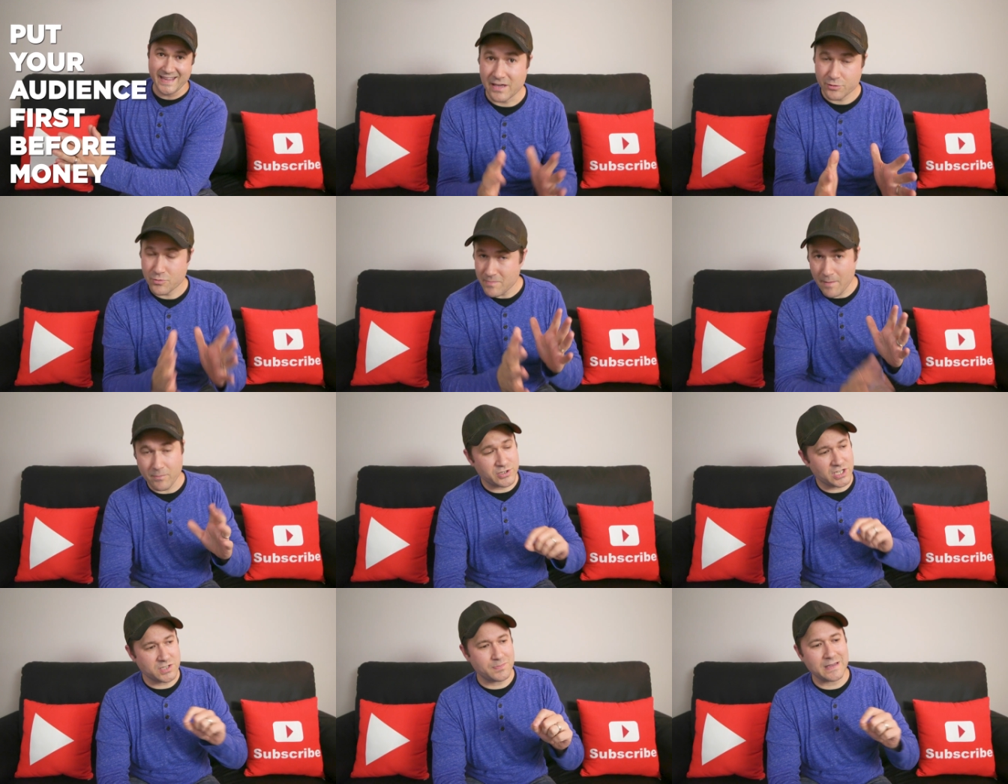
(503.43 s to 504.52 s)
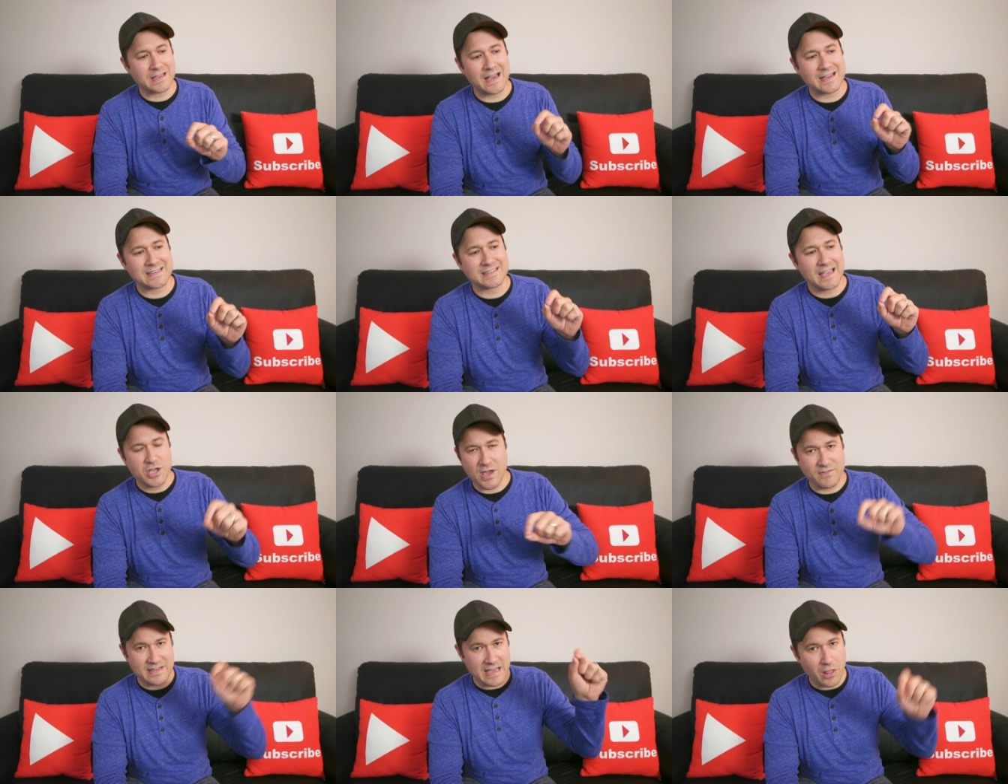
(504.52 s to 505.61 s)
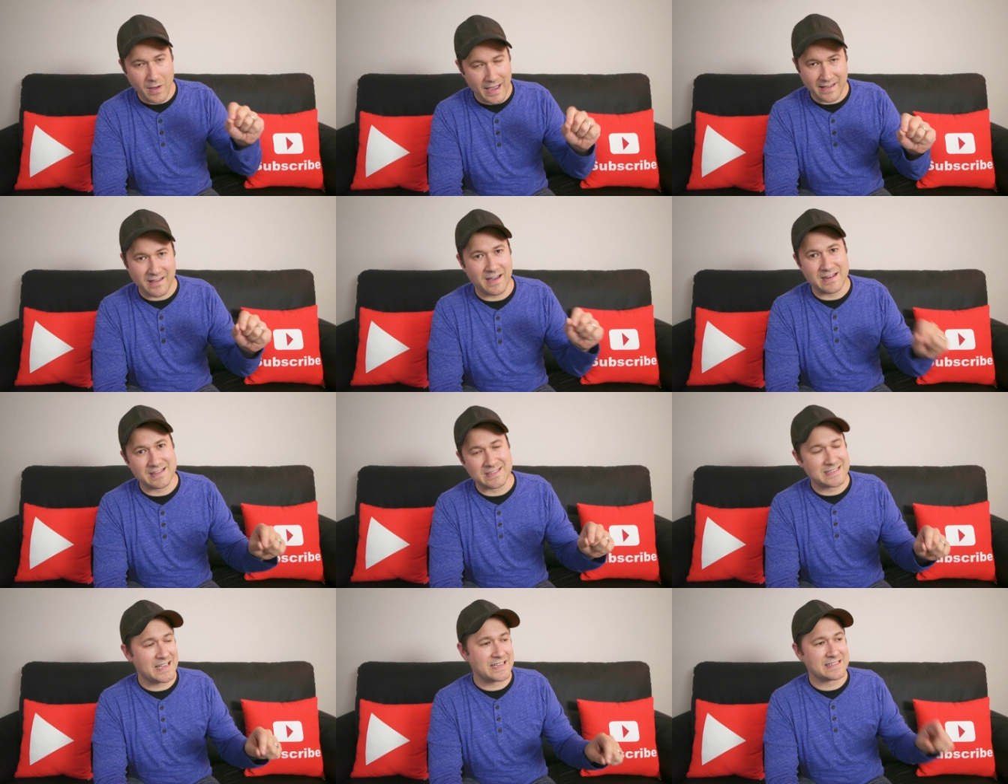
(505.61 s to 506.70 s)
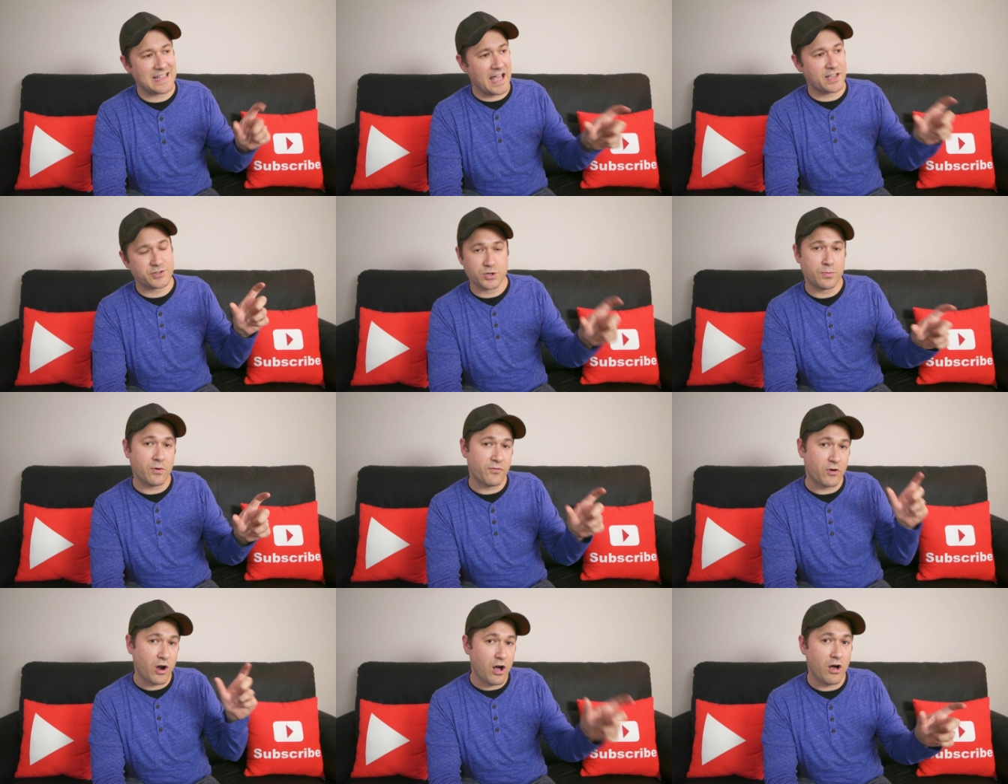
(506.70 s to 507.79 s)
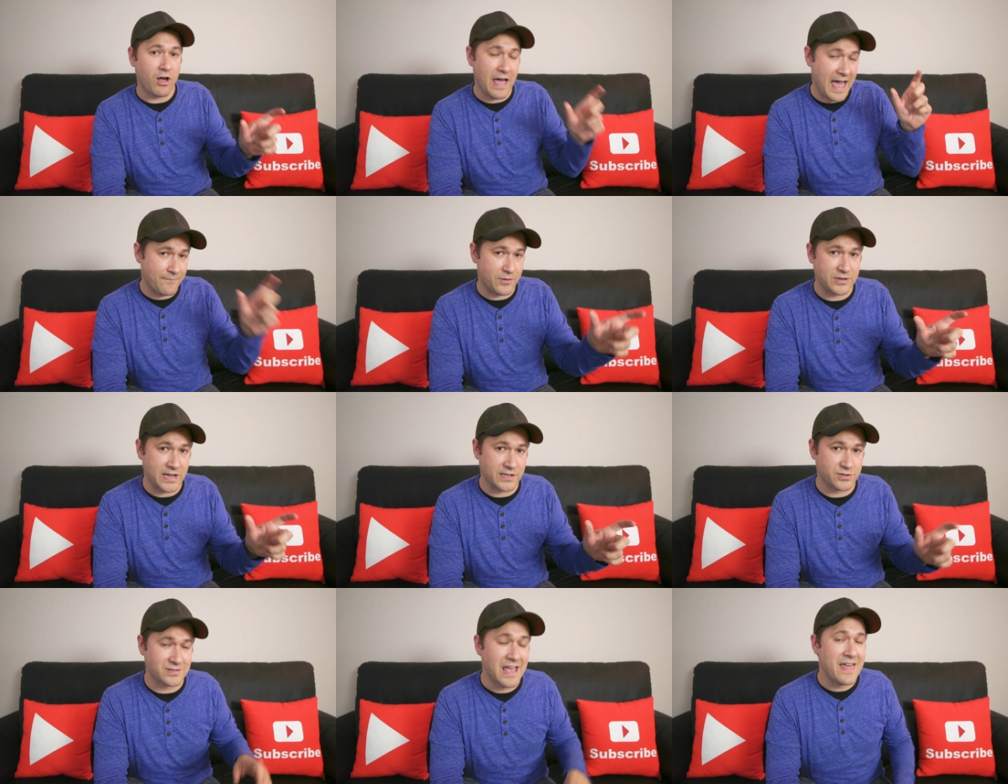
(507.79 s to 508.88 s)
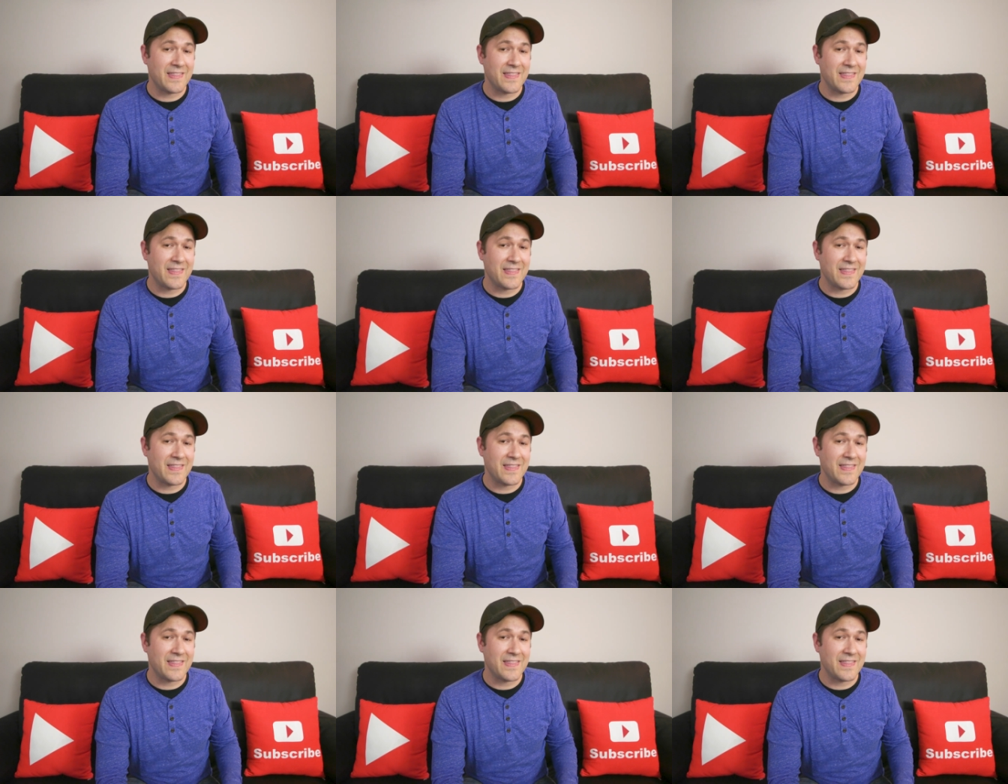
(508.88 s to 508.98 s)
Because remember, just because you have a yellow icon and it says not suitable for all advertisers,